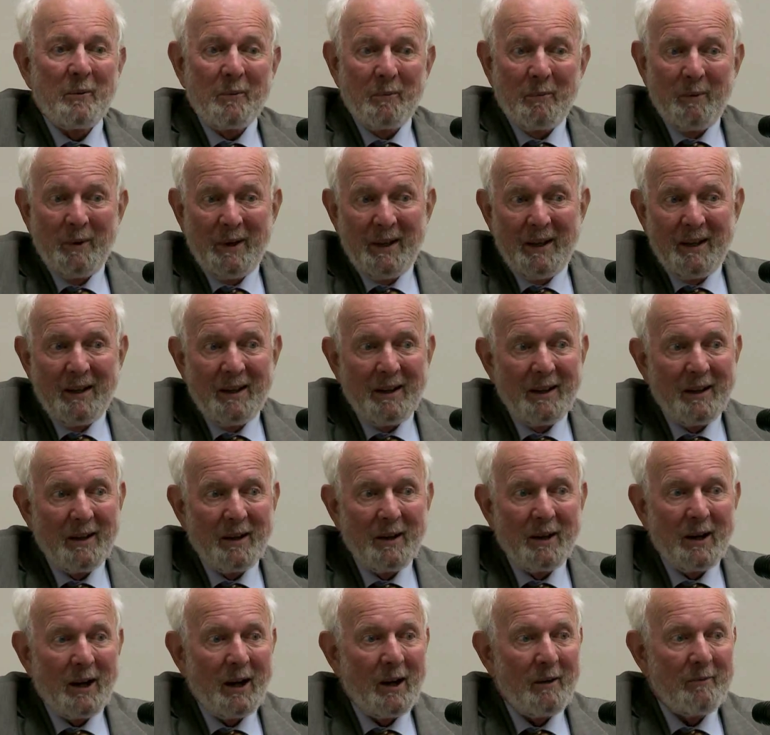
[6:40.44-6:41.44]
we
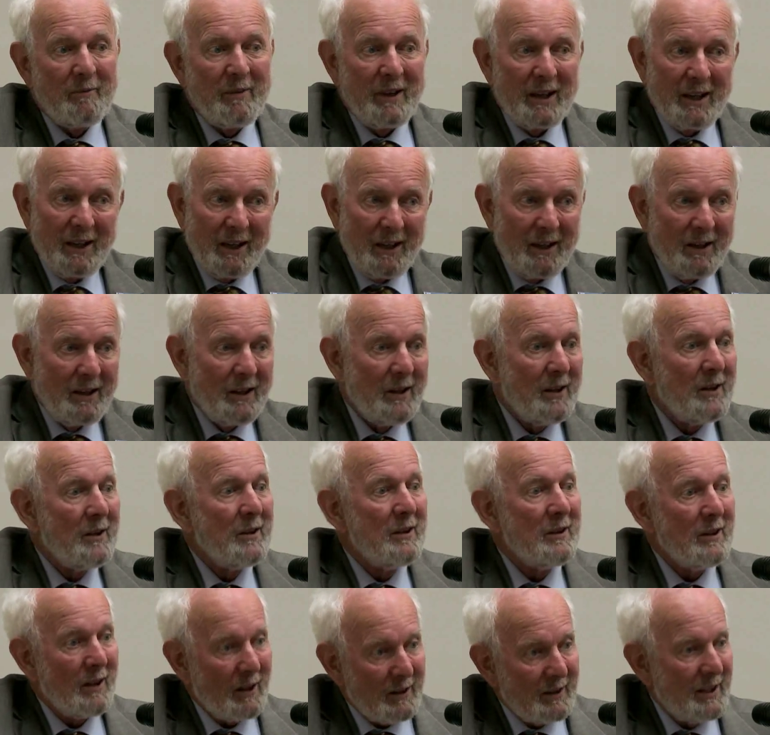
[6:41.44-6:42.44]
are very
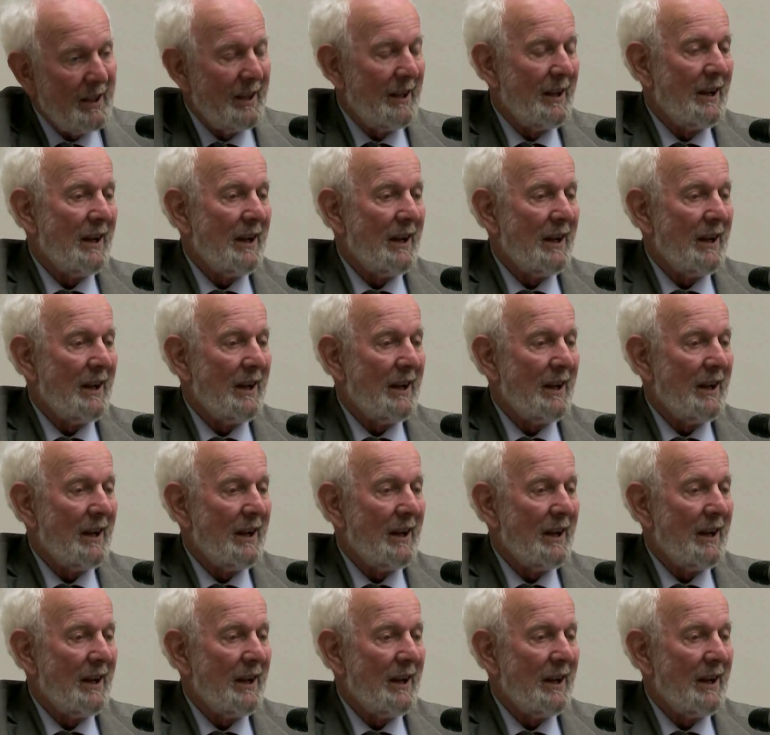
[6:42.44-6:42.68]
lucky